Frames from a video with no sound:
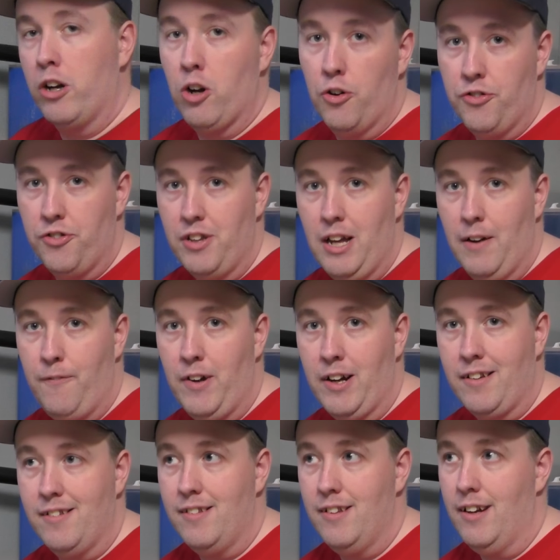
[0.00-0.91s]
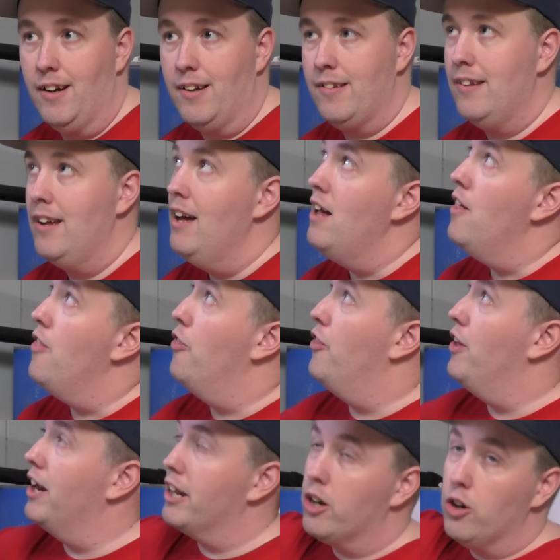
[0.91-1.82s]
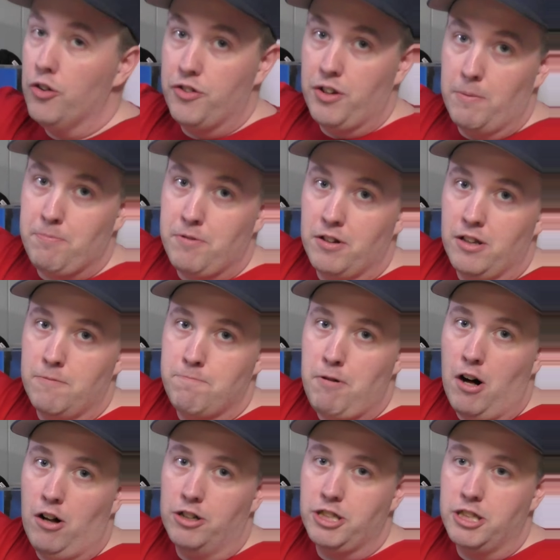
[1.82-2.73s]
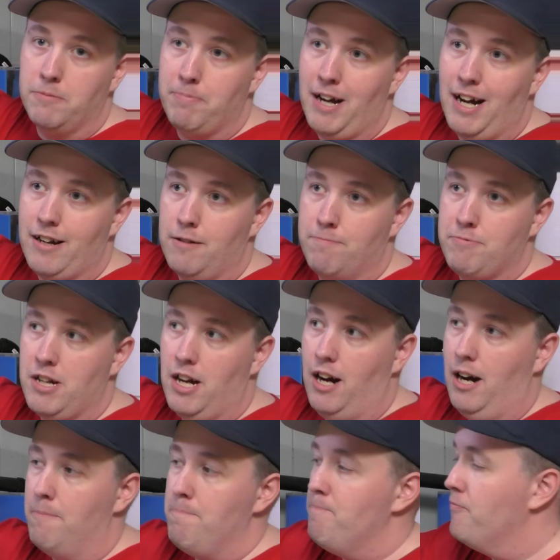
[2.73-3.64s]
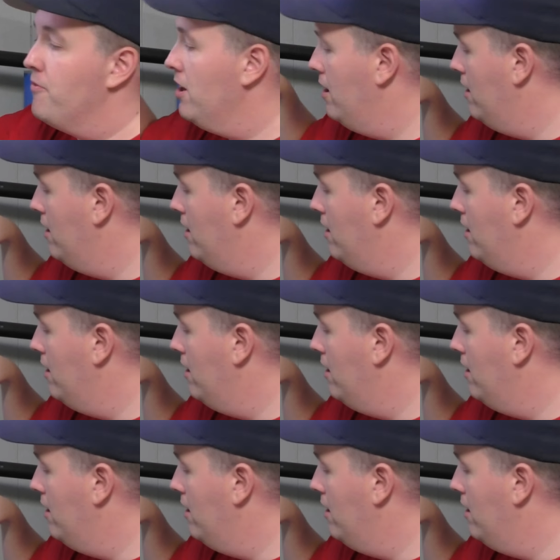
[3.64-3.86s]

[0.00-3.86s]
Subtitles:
it goes to the FX6, then it goes up to the polishing pad up top.